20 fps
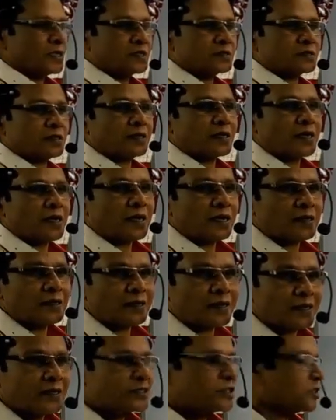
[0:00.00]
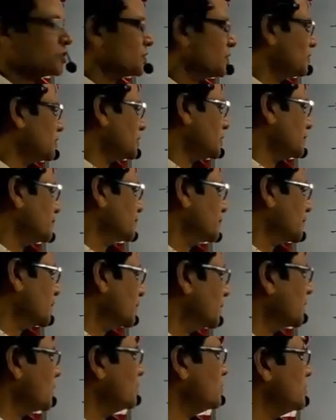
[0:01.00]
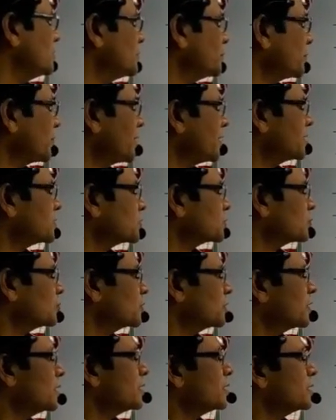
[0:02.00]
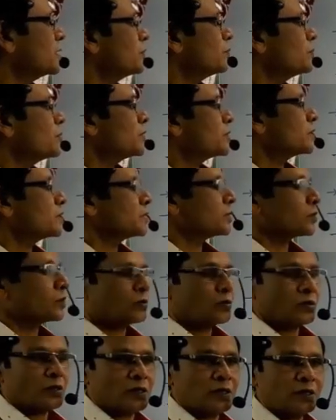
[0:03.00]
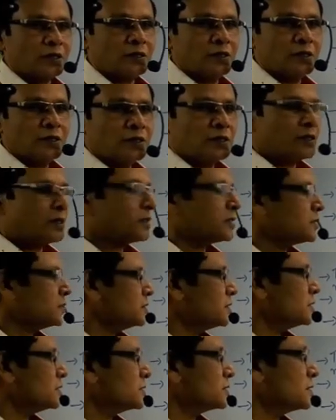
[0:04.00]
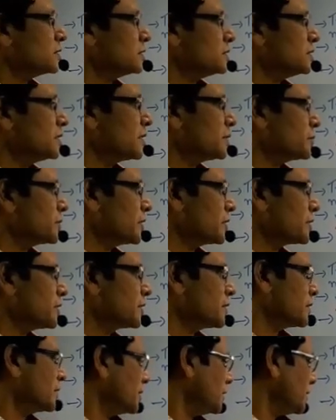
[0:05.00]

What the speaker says: That is called alanine tRNA. Now it pairs with the mRNA codon, that is GCG I am taking